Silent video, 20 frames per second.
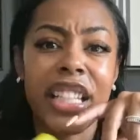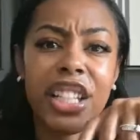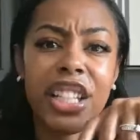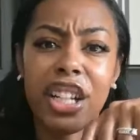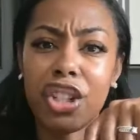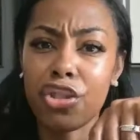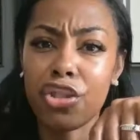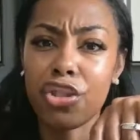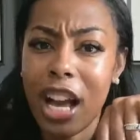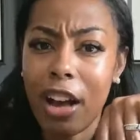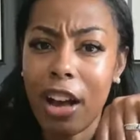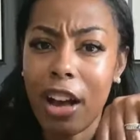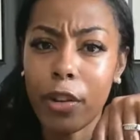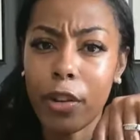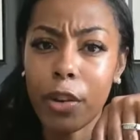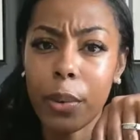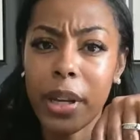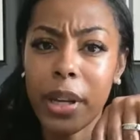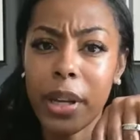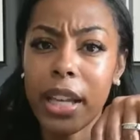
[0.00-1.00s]
It's easy to
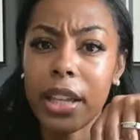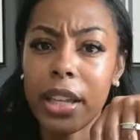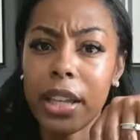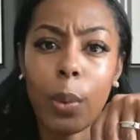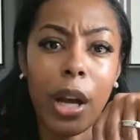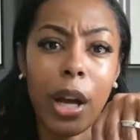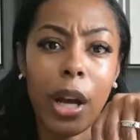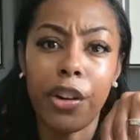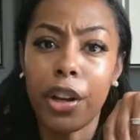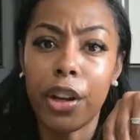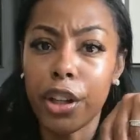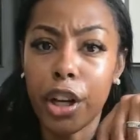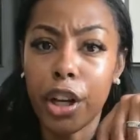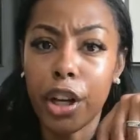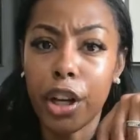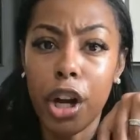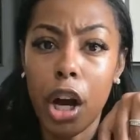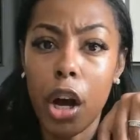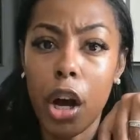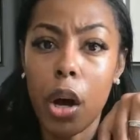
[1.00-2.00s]
travel with while you're
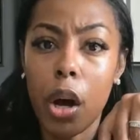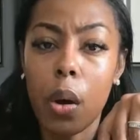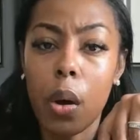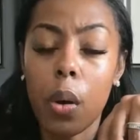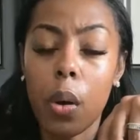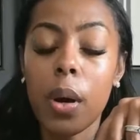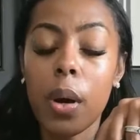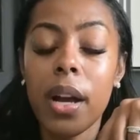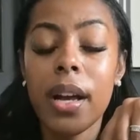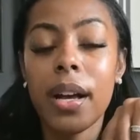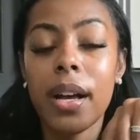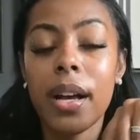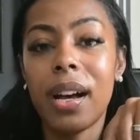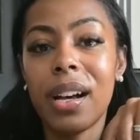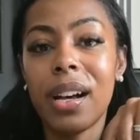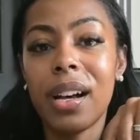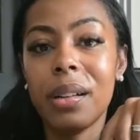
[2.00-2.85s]
on the go.